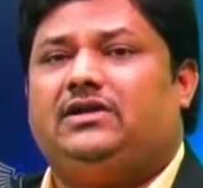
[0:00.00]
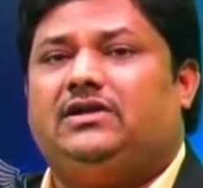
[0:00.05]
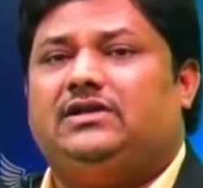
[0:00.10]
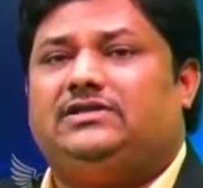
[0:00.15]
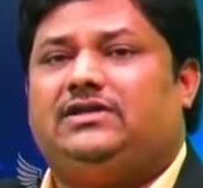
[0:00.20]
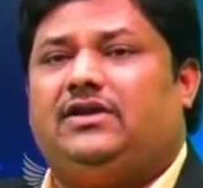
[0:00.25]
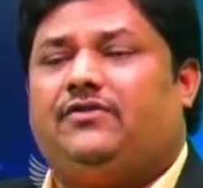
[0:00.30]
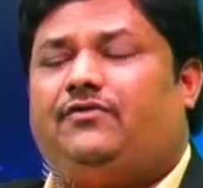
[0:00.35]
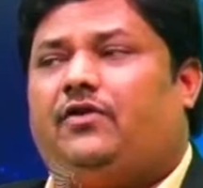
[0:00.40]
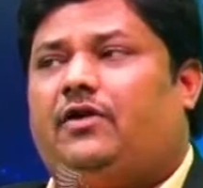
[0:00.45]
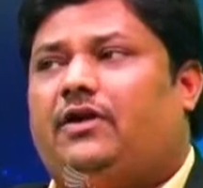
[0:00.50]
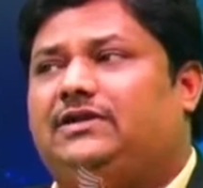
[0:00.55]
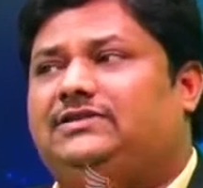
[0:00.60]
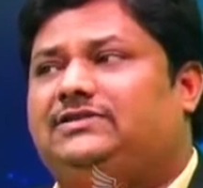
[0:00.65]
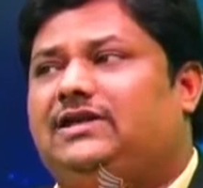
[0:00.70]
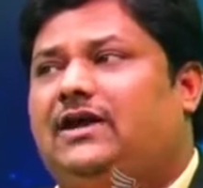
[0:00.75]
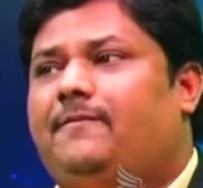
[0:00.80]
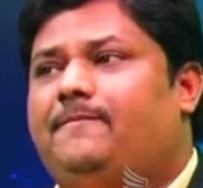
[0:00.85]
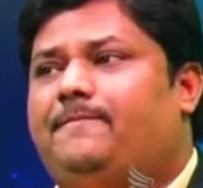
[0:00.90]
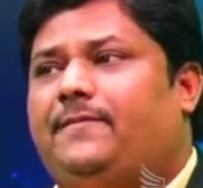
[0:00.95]
Say, for
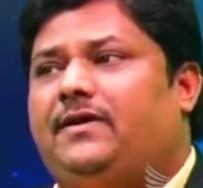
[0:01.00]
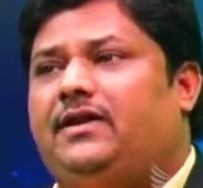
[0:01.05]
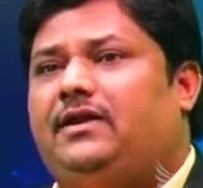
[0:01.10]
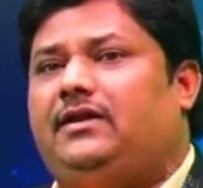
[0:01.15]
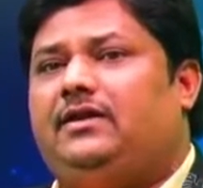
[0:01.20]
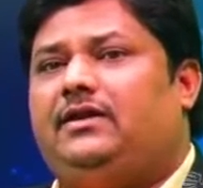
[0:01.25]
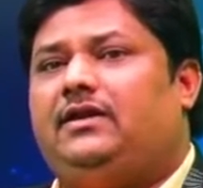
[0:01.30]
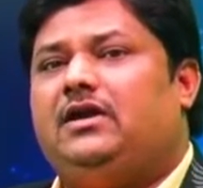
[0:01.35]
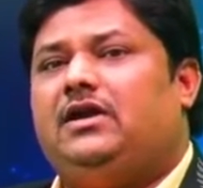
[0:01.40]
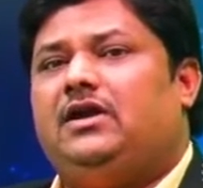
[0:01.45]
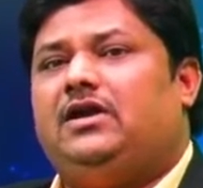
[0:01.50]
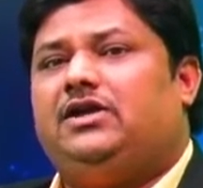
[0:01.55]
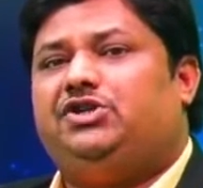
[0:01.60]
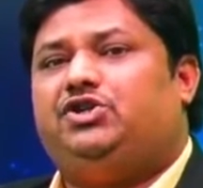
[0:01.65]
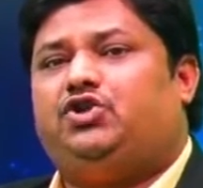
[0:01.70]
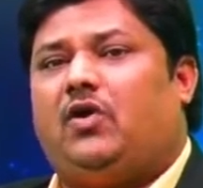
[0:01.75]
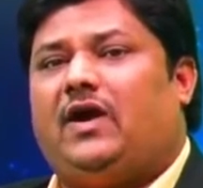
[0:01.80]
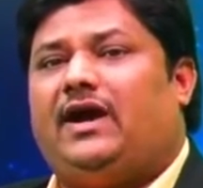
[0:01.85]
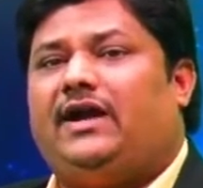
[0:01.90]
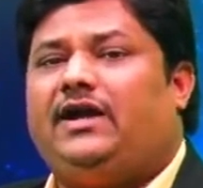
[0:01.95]
example,
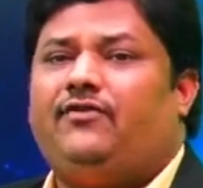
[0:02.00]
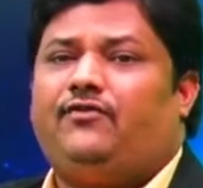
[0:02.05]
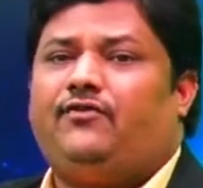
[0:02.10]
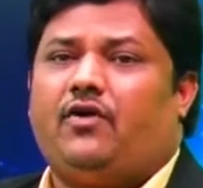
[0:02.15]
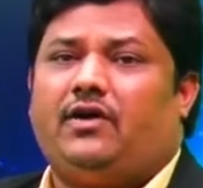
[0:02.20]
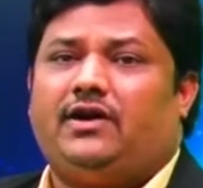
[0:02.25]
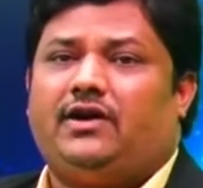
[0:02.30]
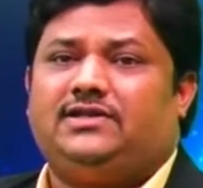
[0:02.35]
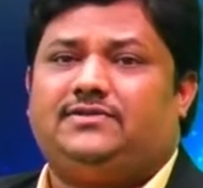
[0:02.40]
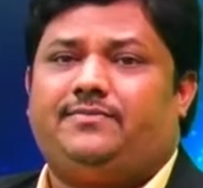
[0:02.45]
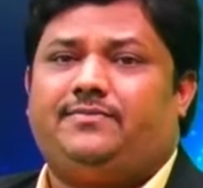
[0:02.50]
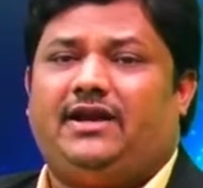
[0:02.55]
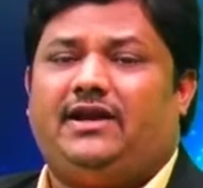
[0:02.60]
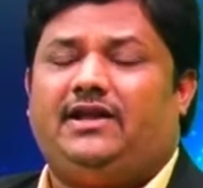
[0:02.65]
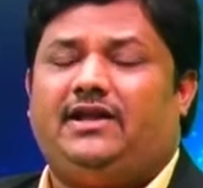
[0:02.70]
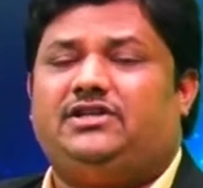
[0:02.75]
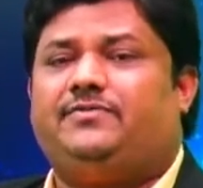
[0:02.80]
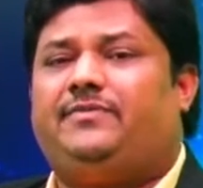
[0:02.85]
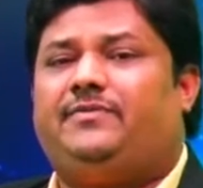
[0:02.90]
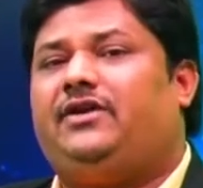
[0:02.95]
joint forest
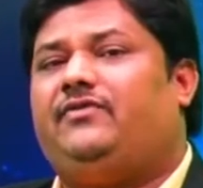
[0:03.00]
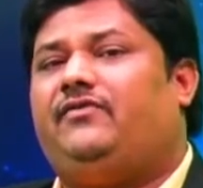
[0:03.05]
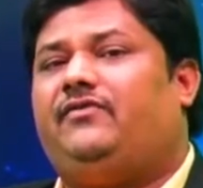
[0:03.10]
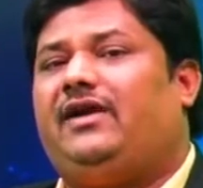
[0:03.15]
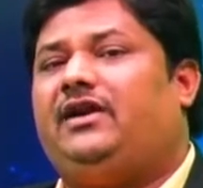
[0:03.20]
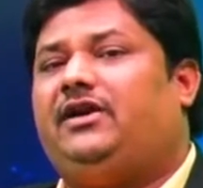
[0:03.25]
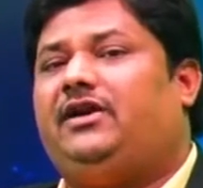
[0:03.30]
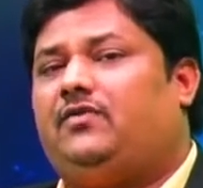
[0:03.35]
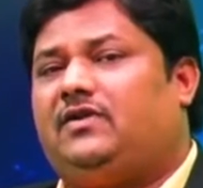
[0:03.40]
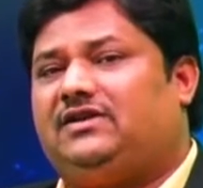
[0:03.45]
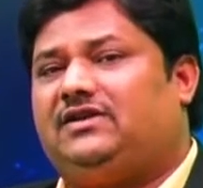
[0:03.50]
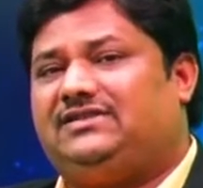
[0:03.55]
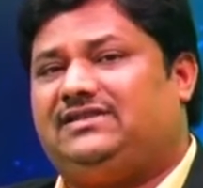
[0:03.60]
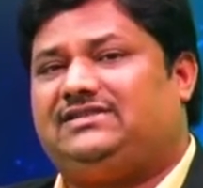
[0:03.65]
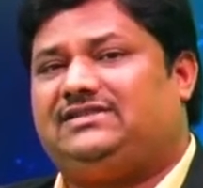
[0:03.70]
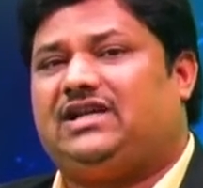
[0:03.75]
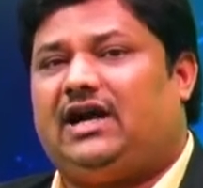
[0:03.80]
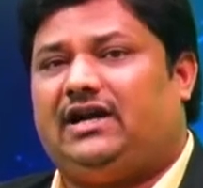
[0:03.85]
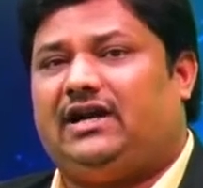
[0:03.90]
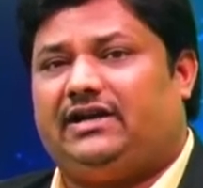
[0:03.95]
management when it was
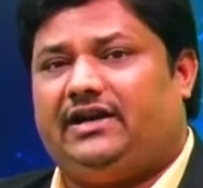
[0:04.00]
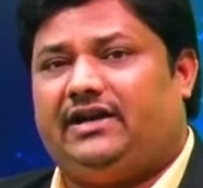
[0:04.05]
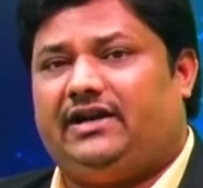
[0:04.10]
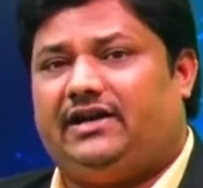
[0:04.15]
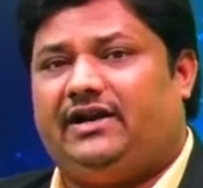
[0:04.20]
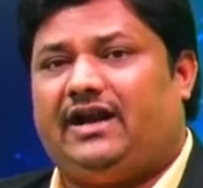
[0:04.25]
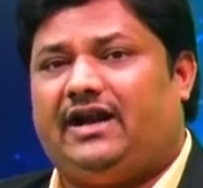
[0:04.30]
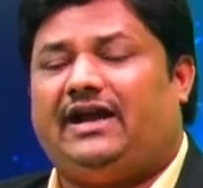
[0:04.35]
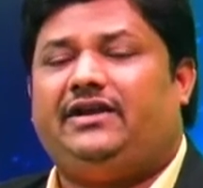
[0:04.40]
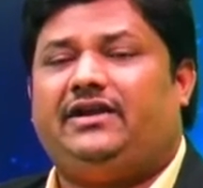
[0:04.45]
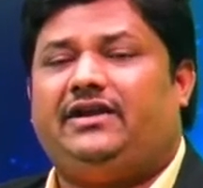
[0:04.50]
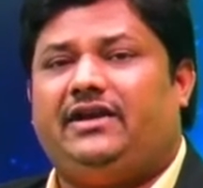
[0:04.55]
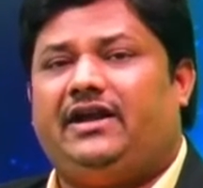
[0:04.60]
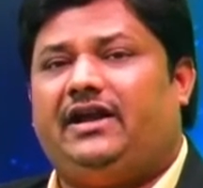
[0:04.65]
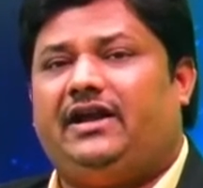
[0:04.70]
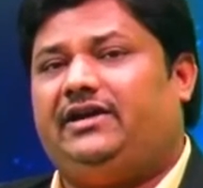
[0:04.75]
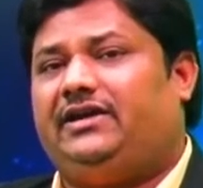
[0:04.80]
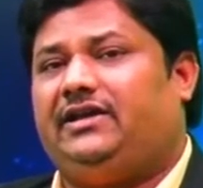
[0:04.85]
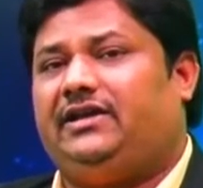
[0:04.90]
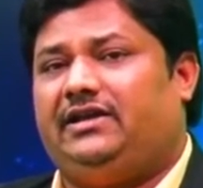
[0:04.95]
started
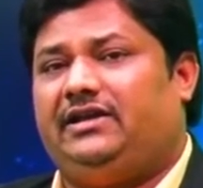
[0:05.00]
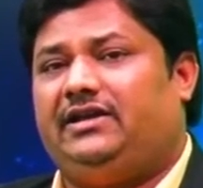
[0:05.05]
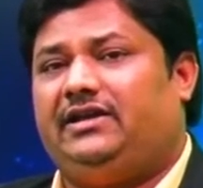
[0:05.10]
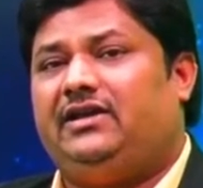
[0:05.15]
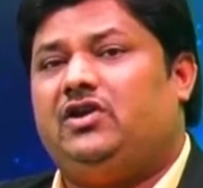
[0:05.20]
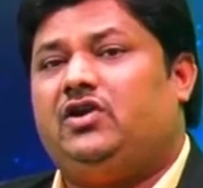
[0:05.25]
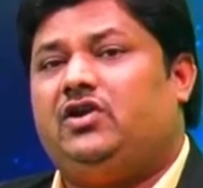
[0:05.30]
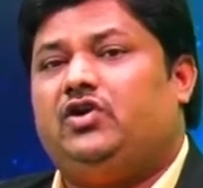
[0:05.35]
1980.